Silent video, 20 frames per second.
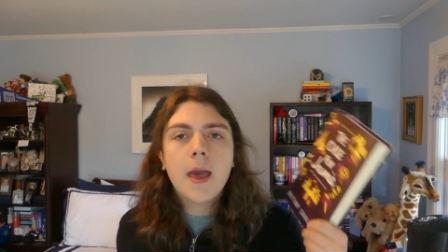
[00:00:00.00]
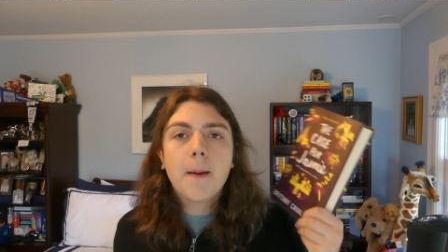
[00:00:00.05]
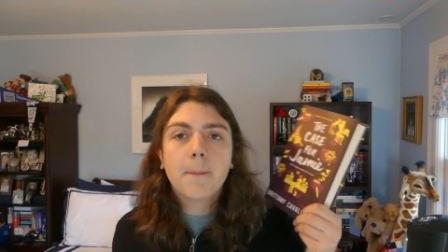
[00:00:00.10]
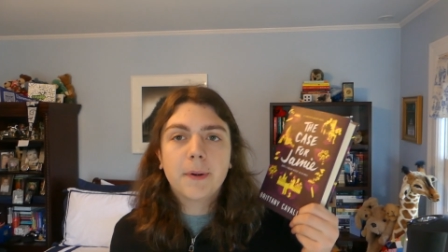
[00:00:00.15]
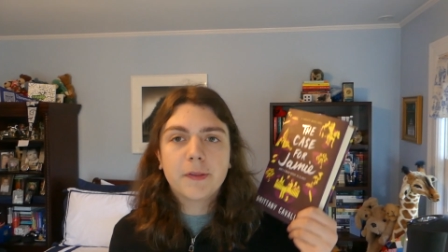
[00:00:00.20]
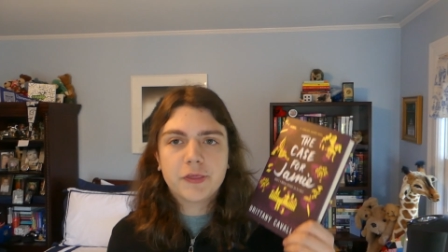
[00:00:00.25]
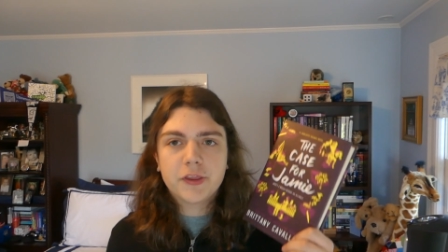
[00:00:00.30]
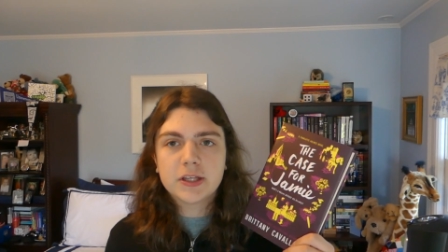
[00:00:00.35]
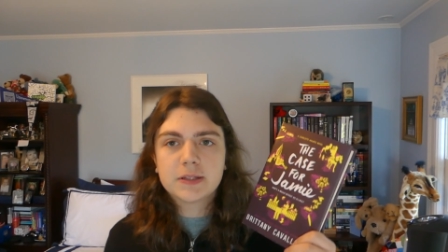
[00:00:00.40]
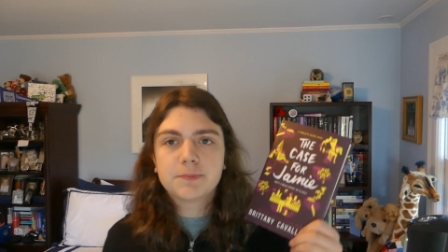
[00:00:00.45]

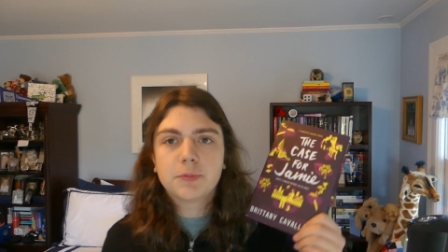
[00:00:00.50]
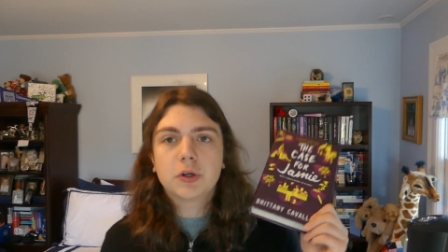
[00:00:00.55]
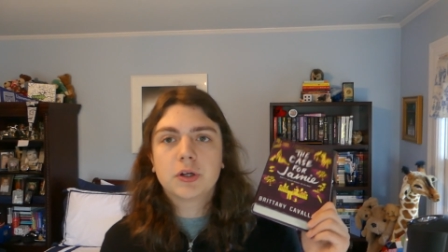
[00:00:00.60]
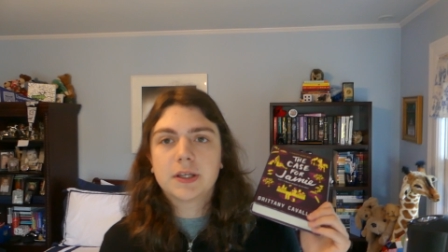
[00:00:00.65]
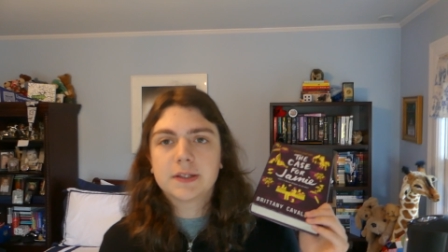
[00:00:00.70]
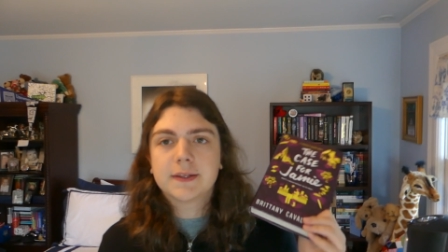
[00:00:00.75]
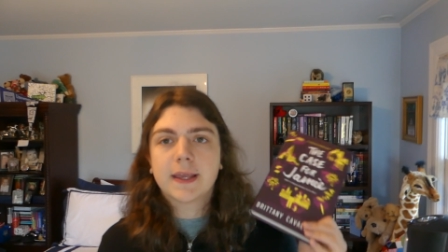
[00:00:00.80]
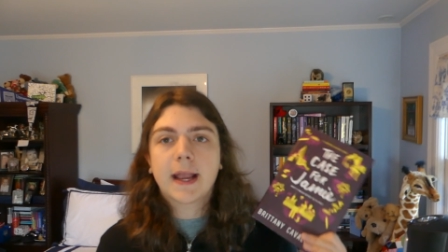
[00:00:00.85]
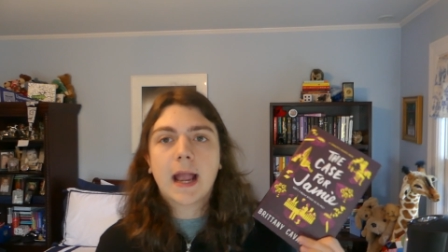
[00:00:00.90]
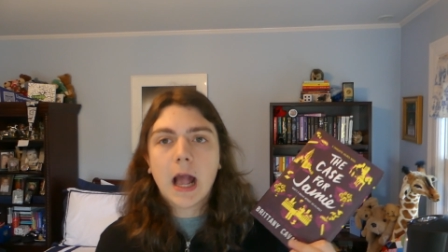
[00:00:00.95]
but this book
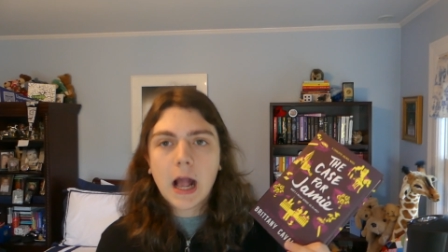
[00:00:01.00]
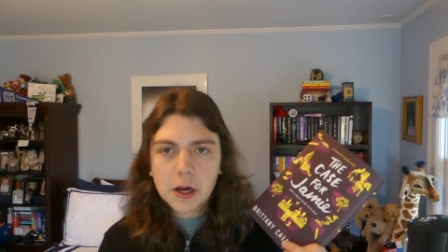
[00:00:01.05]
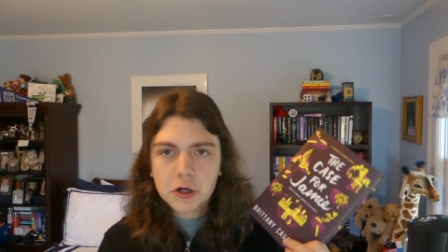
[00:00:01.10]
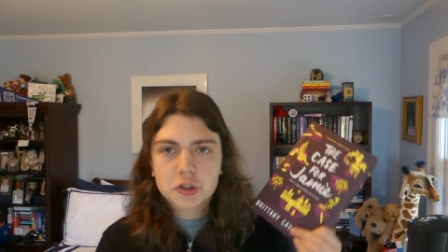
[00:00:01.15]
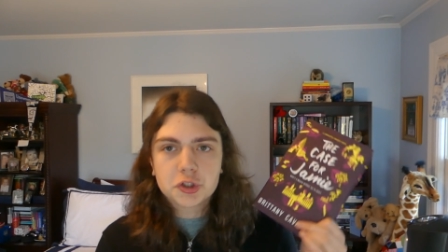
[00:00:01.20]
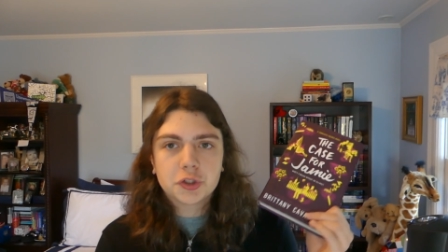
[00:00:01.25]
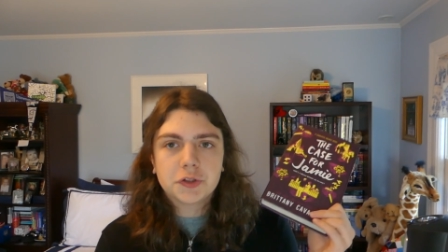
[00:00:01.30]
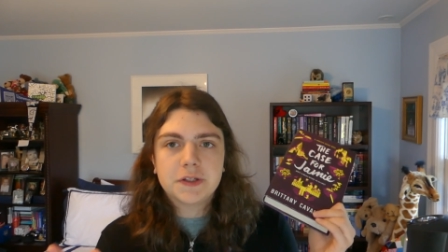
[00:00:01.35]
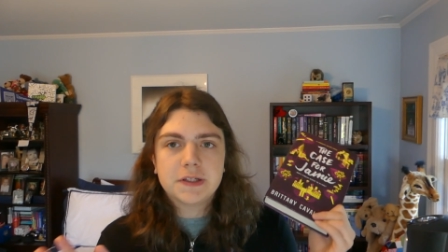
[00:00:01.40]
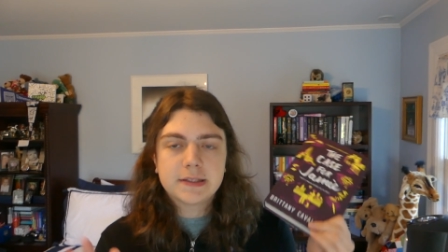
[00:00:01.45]
is like
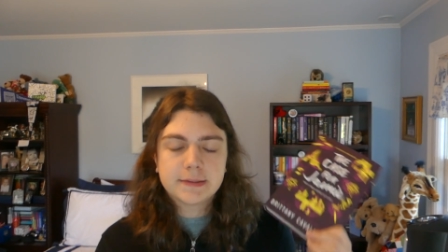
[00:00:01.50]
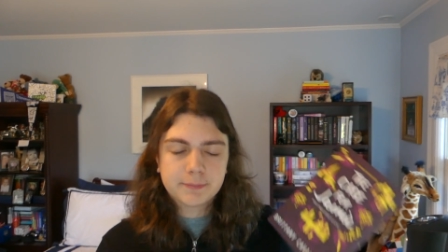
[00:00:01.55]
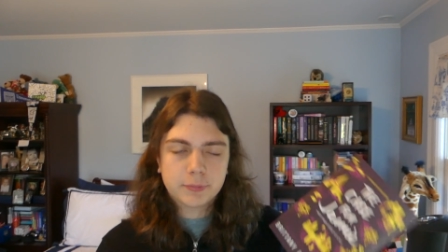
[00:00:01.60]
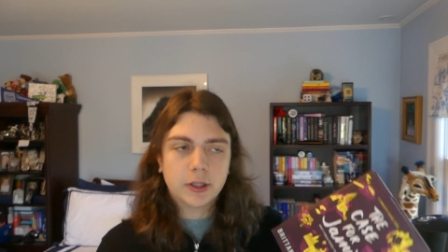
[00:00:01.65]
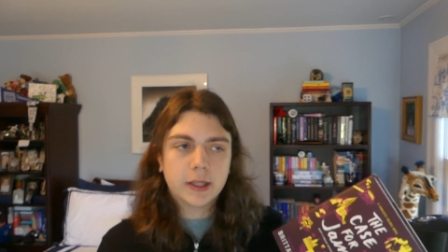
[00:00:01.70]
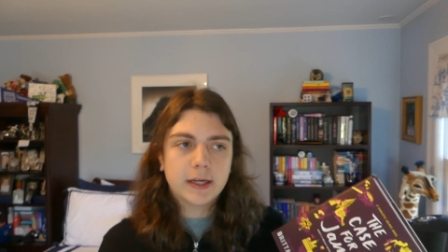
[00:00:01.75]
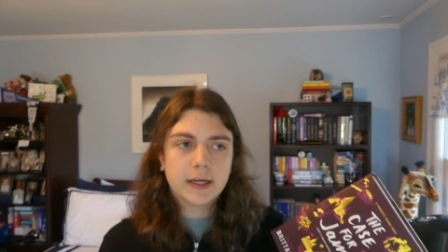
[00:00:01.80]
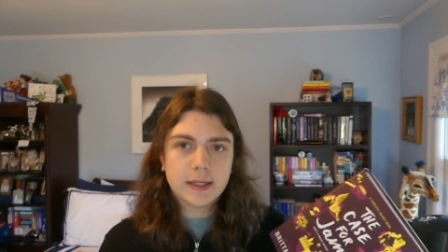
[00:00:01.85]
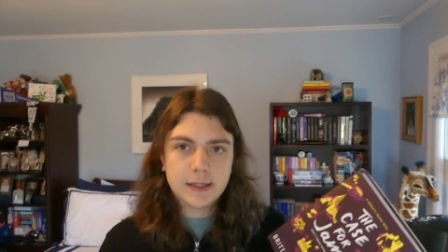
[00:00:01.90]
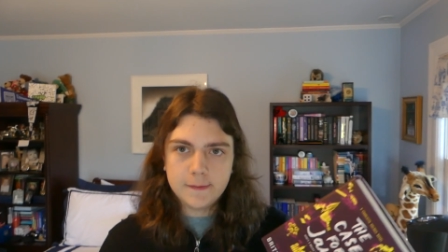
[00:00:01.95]
actually
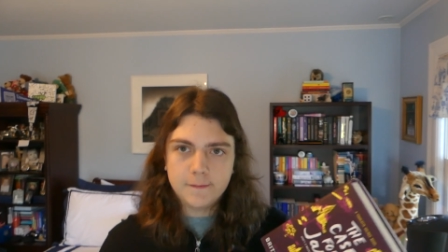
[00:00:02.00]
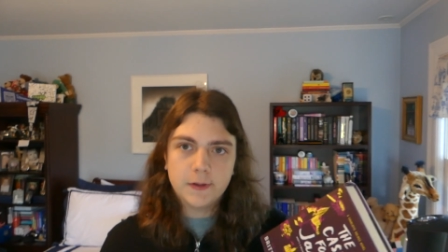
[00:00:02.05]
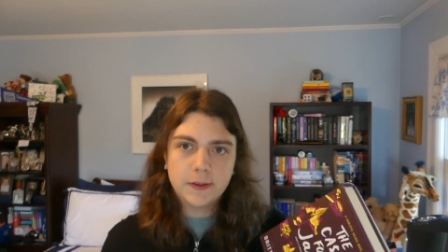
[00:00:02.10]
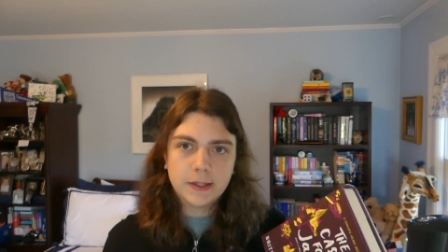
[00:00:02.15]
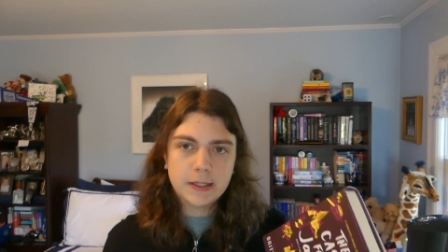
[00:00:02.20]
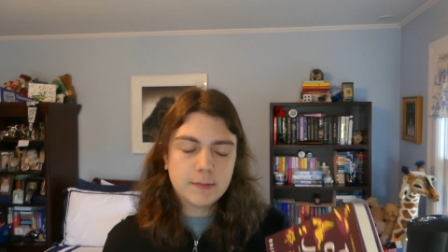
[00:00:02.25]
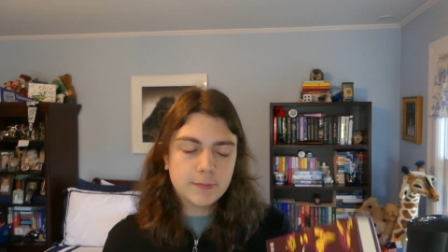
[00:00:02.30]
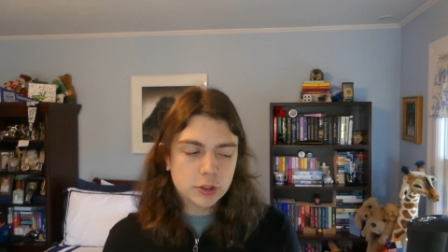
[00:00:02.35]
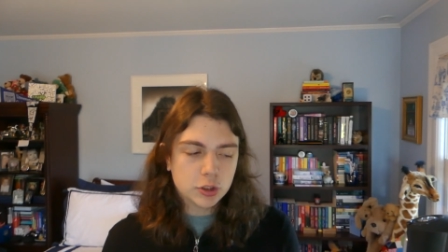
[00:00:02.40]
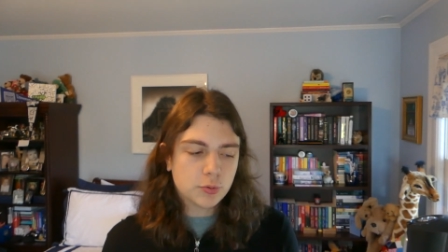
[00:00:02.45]
split
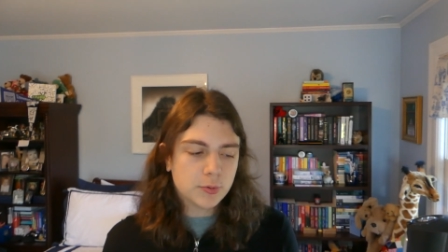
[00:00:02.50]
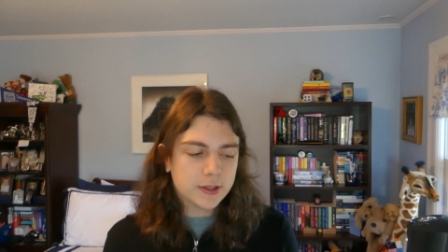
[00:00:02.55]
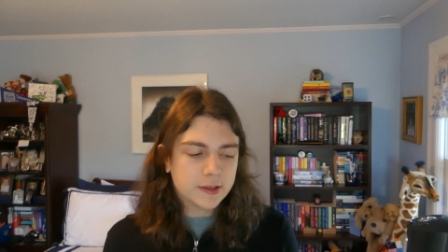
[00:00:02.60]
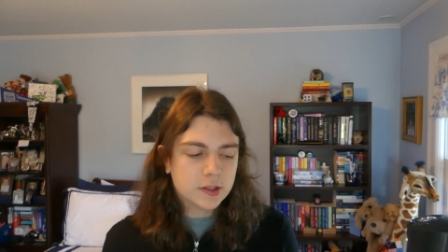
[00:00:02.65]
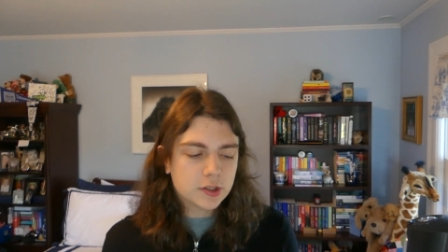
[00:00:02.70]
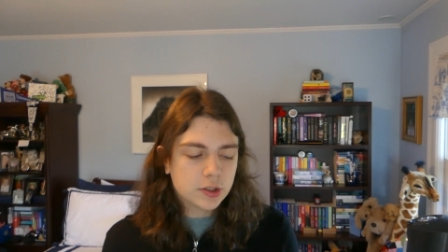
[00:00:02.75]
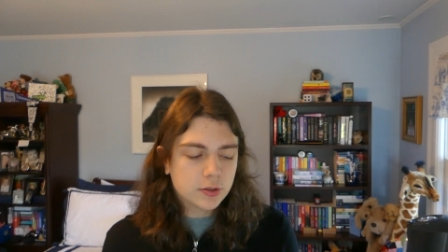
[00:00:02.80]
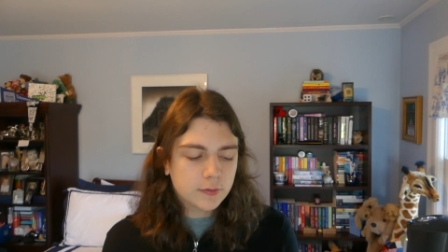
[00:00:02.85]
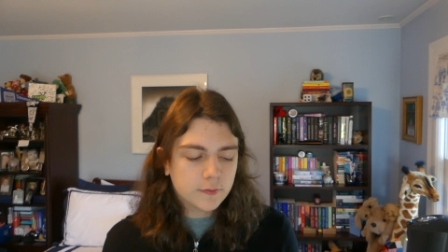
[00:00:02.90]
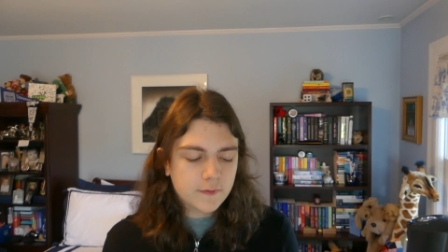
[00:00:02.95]
evenly between
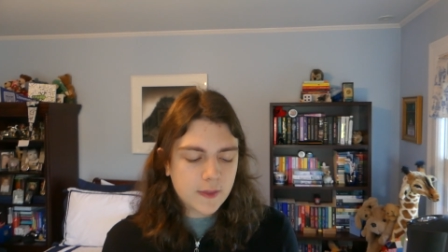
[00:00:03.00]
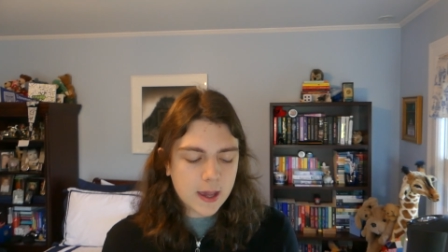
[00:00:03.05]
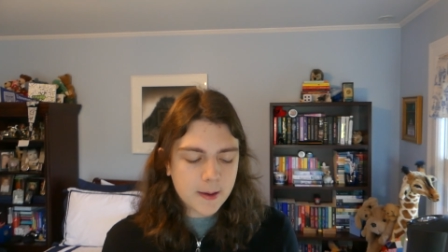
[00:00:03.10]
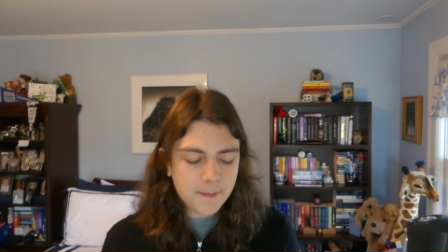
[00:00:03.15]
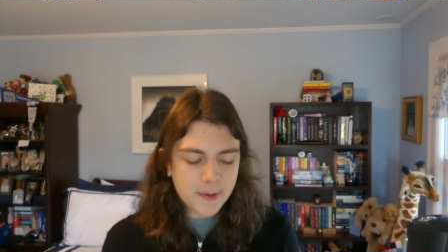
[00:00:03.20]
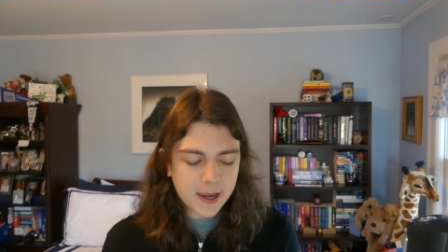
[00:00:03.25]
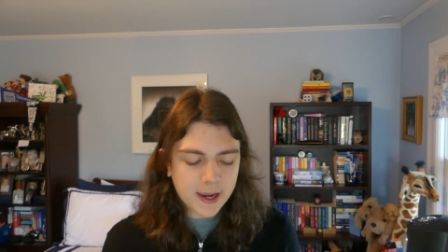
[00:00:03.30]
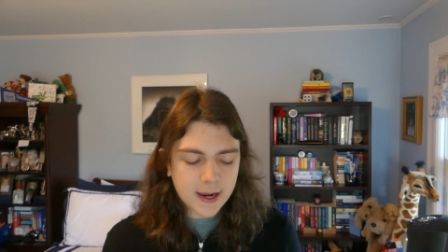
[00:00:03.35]
the two of them.